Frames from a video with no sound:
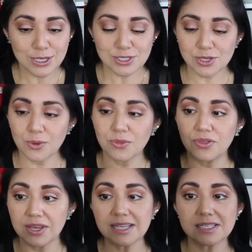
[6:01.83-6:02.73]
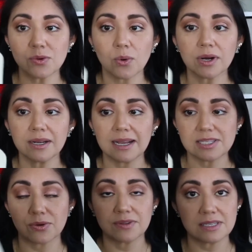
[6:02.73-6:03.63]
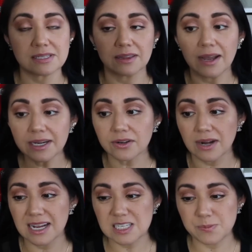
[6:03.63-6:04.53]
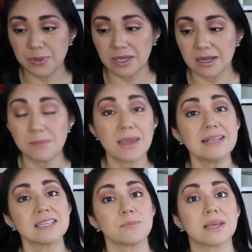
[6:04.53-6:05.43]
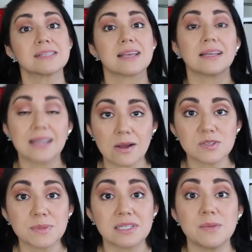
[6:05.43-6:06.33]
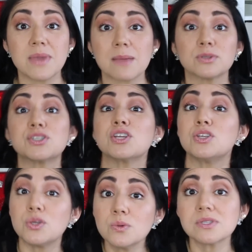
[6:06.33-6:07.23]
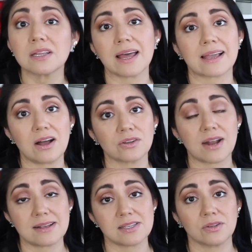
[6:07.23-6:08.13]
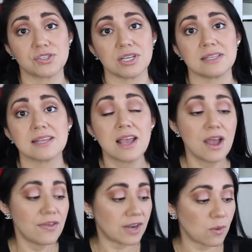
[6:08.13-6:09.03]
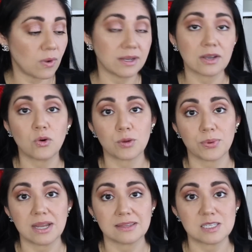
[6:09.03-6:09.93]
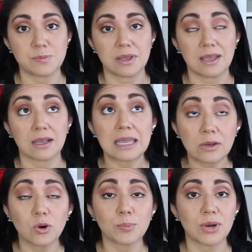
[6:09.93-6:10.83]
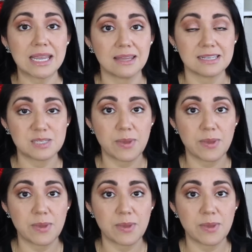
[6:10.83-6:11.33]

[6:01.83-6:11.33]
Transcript: So this organizer, this liner has been amazing because it allows me to be able to use the light colored SLGs that I want to incorporate this uh, incorporate in this